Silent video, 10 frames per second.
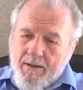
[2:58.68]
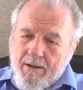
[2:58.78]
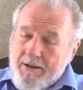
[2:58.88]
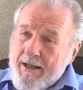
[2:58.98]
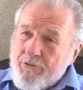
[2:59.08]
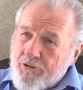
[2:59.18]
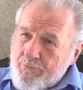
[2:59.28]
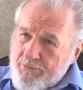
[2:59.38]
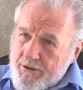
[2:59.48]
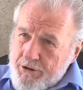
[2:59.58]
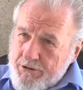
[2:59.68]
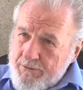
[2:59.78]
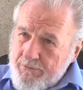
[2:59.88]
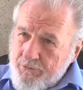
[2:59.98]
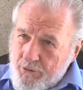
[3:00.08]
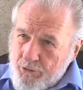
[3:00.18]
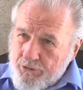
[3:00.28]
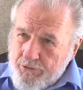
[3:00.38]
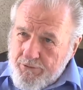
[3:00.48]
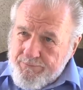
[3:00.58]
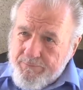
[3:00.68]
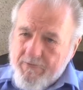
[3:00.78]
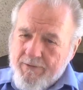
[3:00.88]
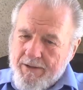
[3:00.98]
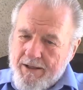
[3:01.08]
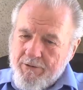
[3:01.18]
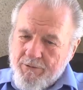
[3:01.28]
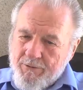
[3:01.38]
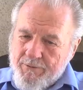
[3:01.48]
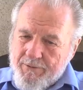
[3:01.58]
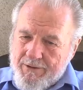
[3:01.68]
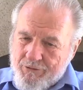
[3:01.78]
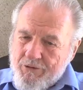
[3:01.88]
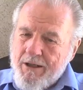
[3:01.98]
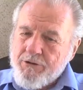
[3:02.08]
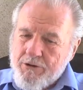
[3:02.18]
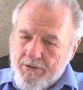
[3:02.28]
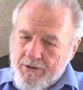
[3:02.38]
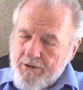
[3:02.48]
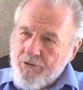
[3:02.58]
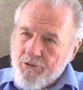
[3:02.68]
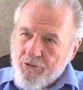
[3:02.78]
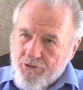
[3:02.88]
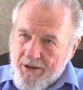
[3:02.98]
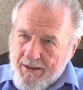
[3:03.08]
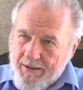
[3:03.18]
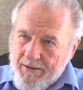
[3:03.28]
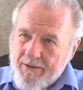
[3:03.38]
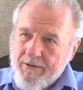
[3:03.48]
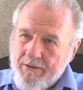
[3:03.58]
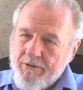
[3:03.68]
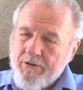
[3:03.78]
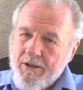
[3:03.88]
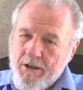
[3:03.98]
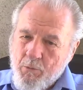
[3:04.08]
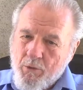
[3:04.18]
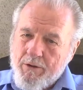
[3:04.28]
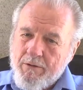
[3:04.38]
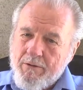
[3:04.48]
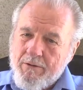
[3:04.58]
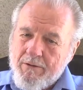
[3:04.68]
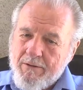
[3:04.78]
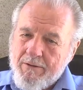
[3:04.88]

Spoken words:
against the British forces. They intentionally say that they will